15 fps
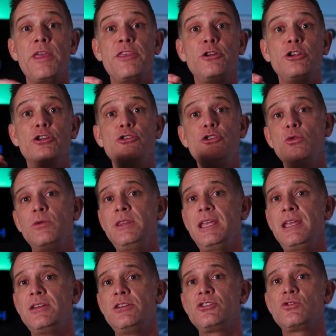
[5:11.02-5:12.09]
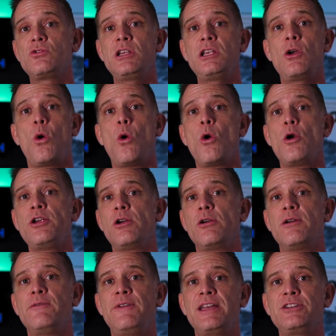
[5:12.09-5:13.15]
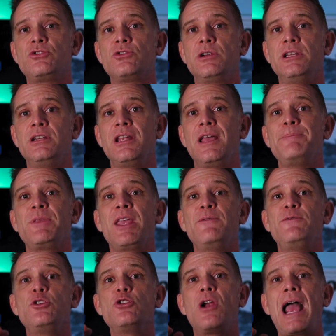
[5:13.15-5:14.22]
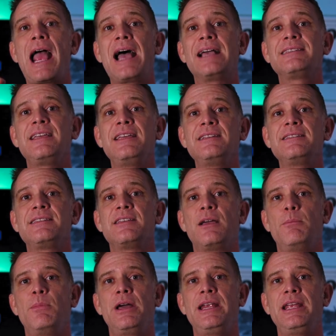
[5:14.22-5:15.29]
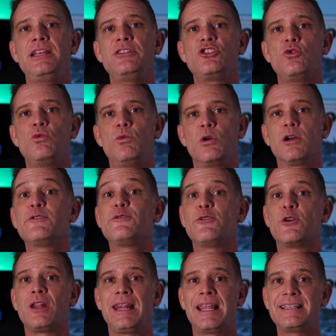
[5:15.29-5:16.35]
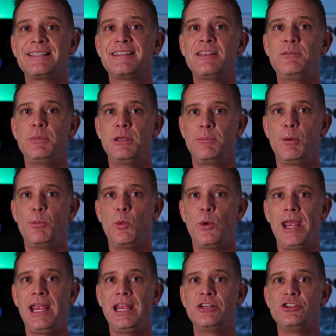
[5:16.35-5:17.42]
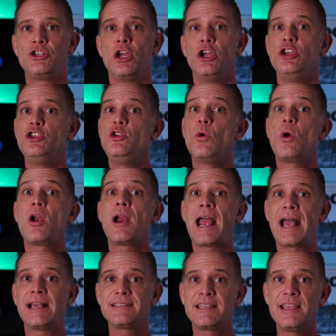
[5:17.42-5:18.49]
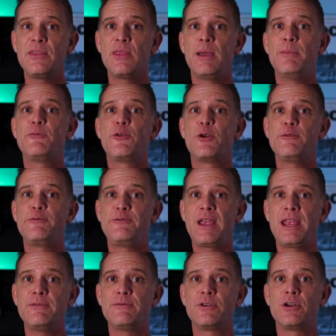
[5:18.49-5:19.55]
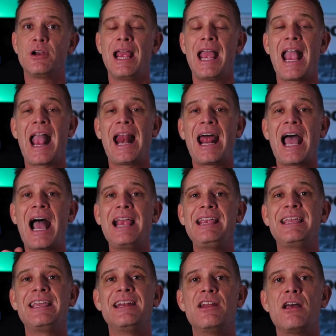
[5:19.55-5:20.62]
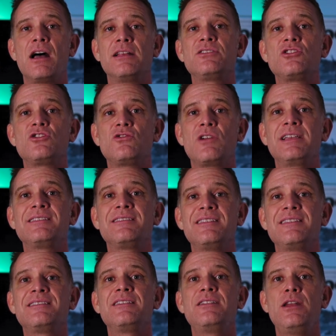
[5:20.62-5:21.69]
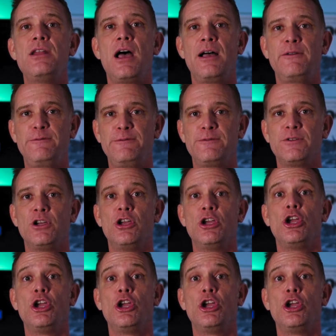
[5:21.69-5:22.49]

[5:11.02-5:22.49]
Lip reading: Whether you're new in the industry or you're a veteran, if you're asking somebody to work for less than minimum wage, you are asking them for a favor. And I cannot stress this enough.